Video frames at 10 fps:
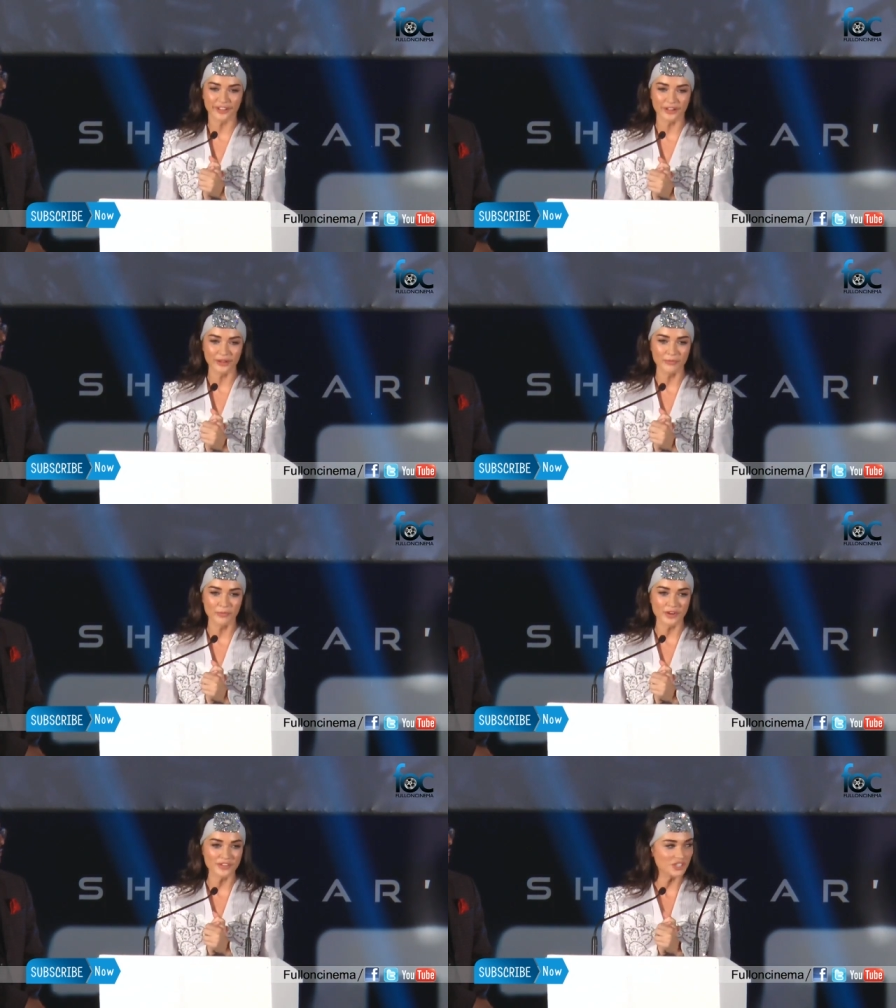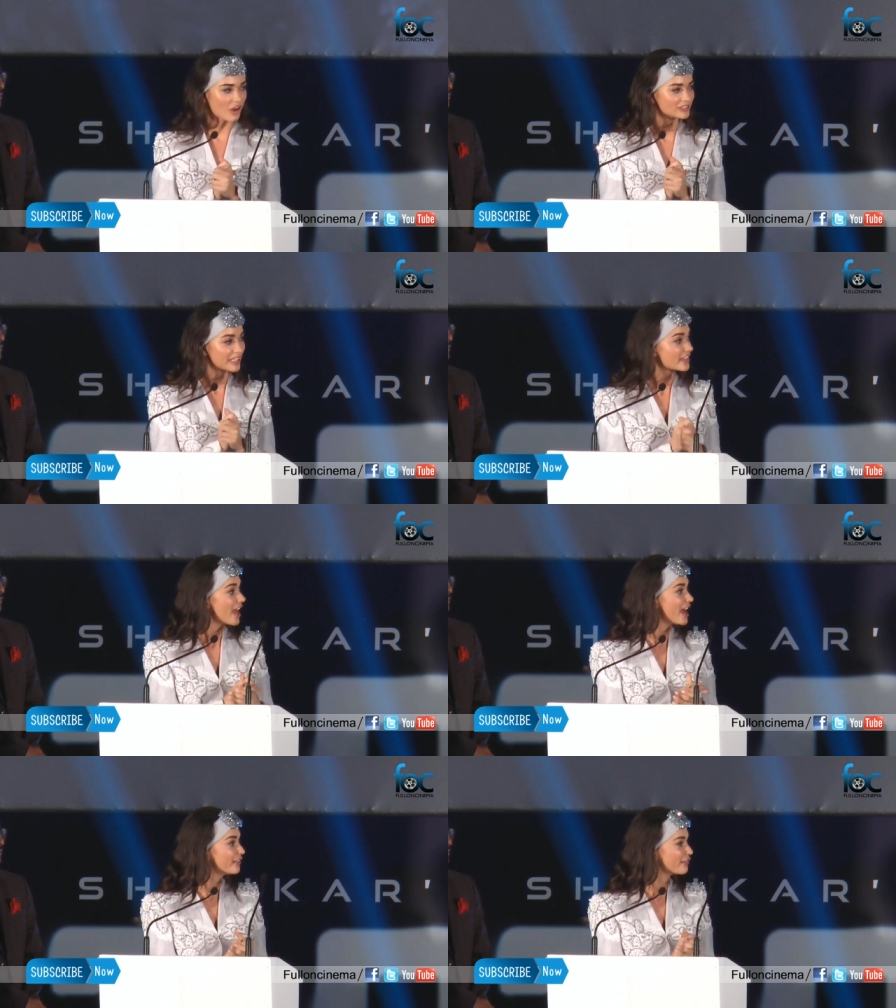film we've shot, the
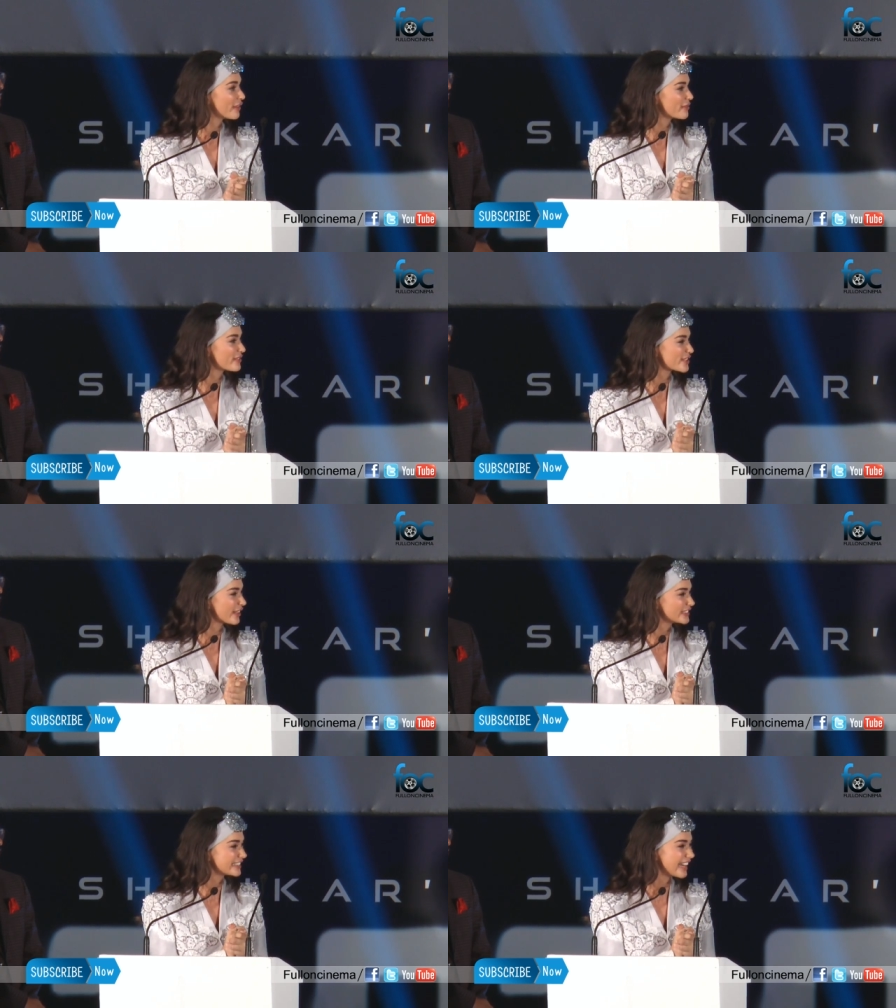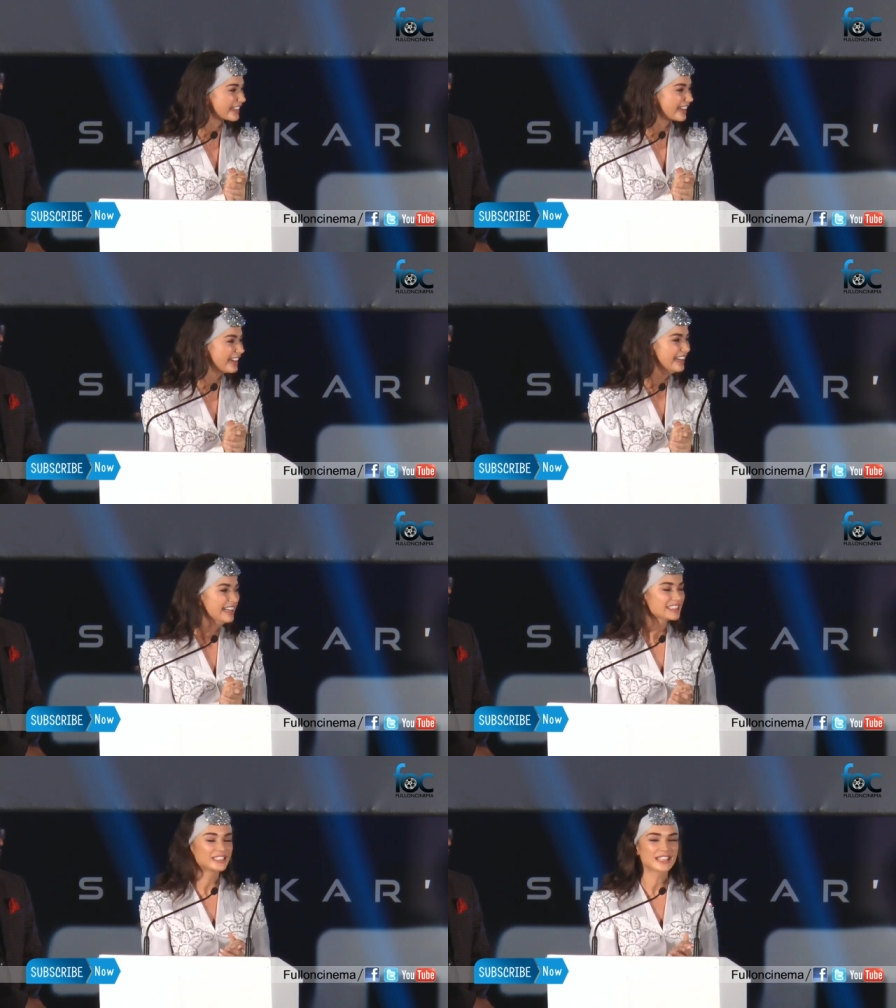third film we've shot together.
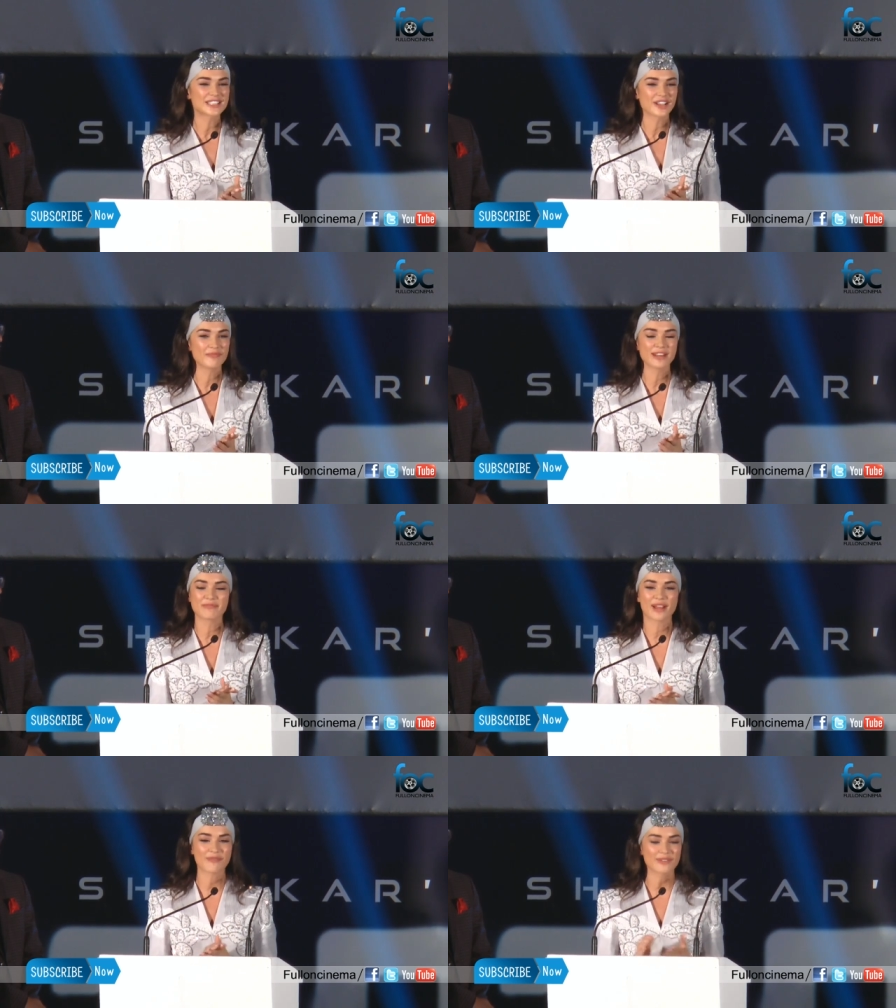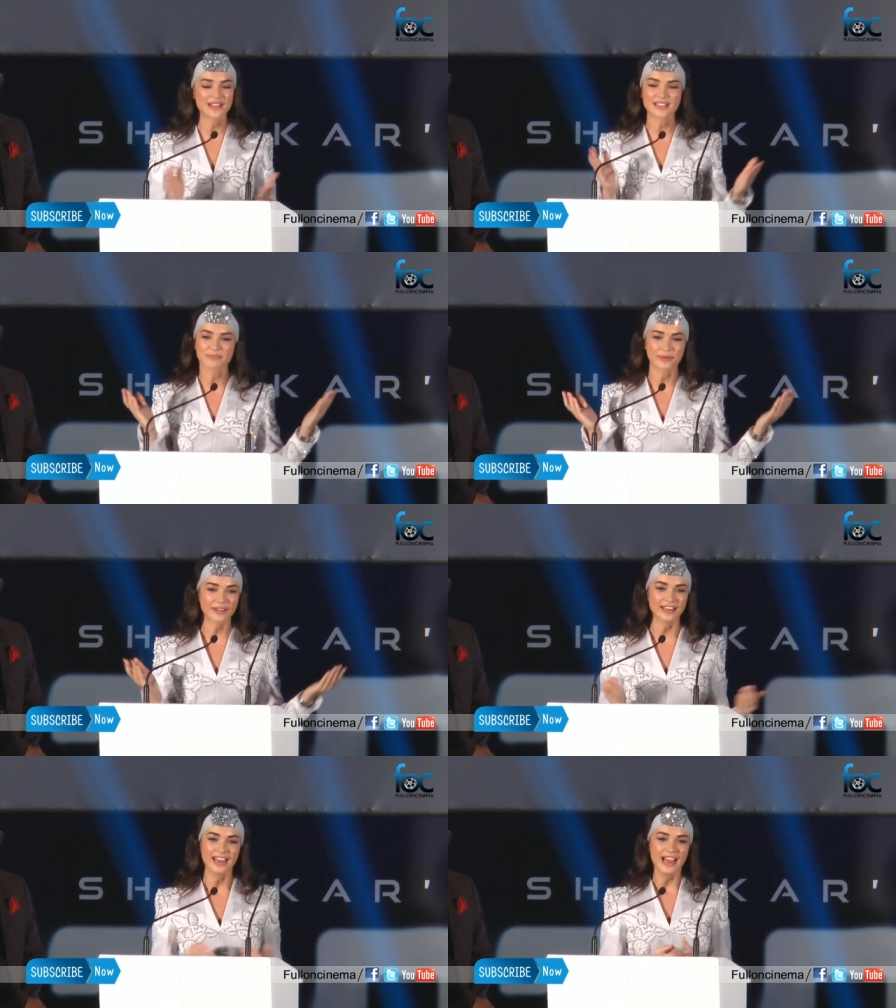So there's so many memories, but.